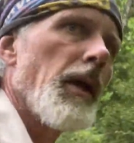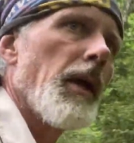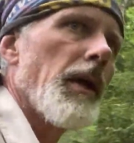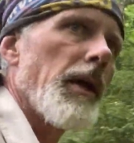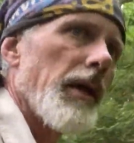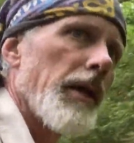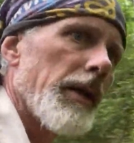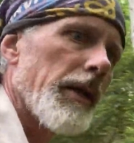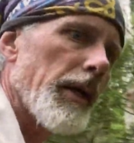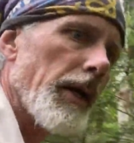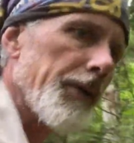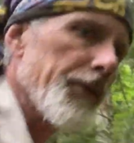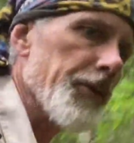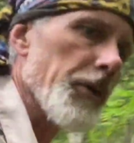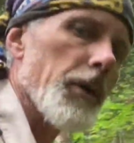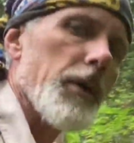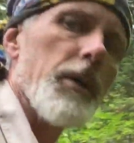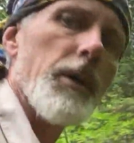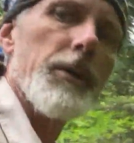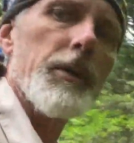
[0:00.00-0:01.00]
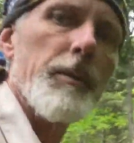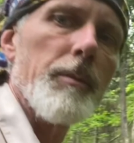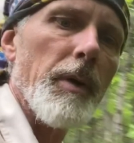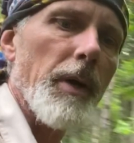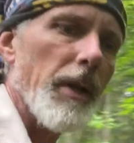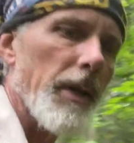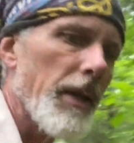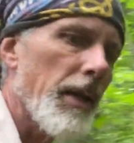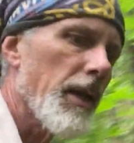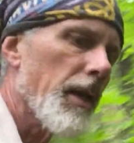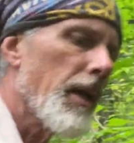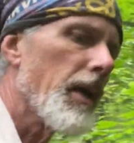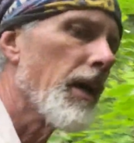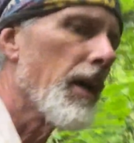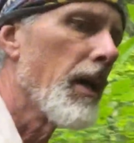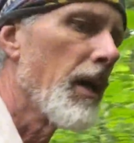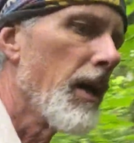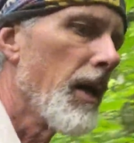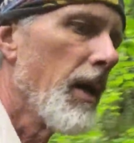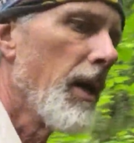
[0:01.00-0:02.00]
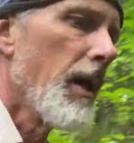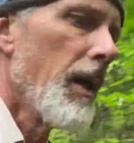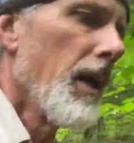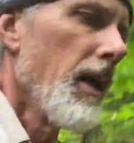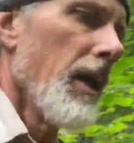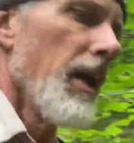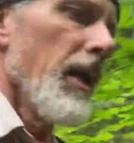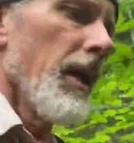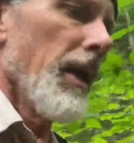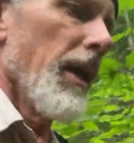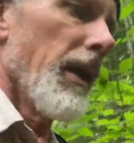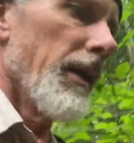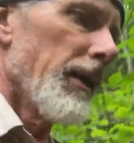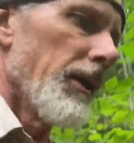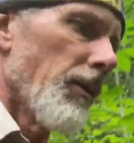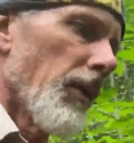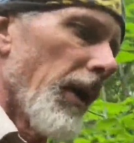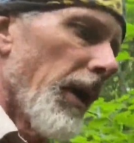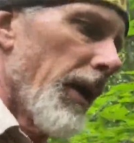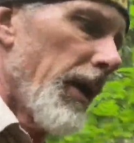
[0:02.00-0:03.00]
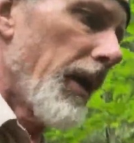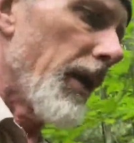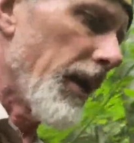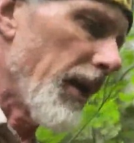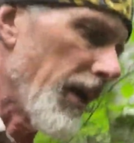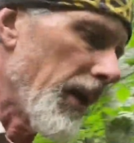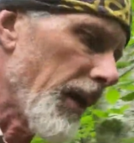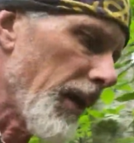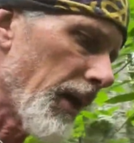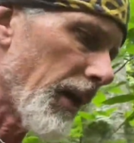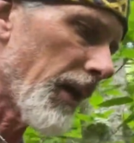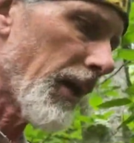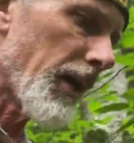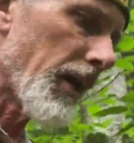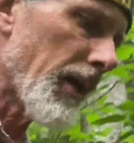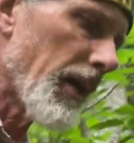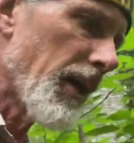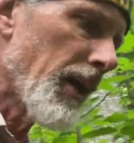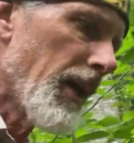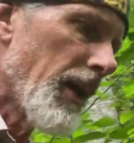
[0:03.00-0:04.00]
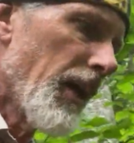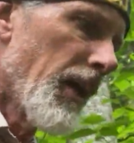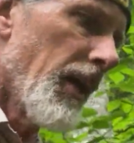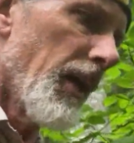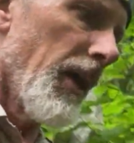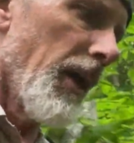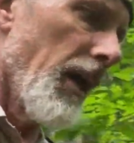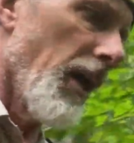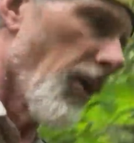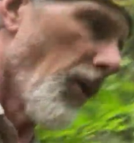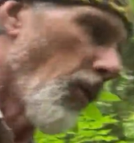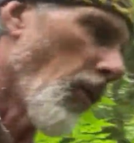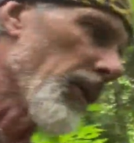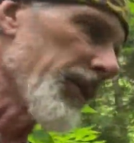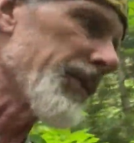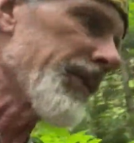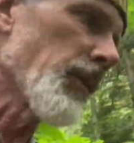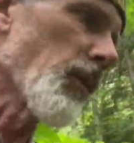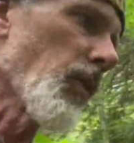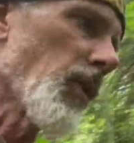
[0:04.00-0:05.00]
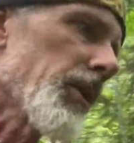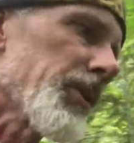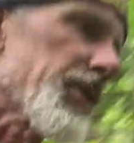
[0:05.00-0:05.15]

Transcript: and it got dark on you. But Anyway, once the word